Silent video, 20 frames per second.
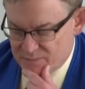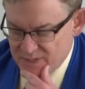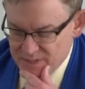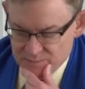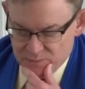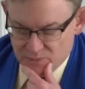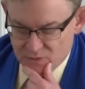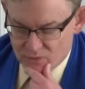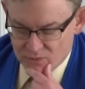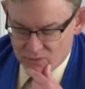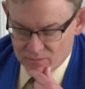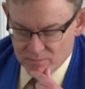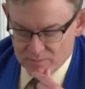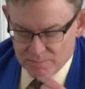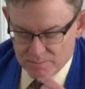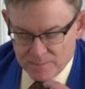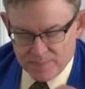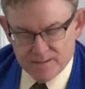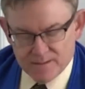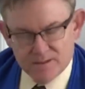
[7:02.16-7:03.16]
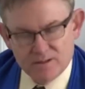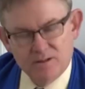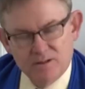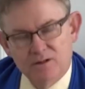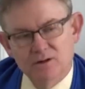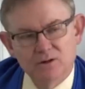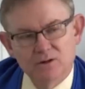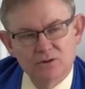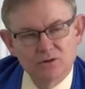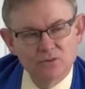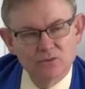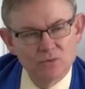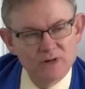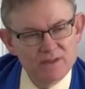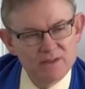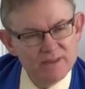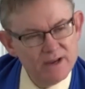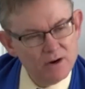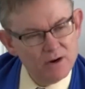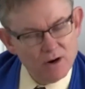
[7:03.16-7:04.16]
people where
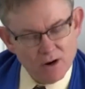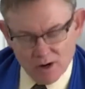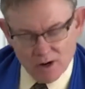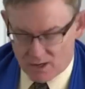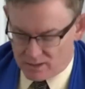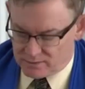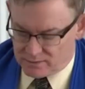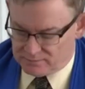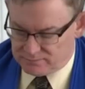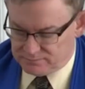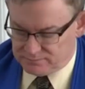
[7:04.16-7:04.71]
they are,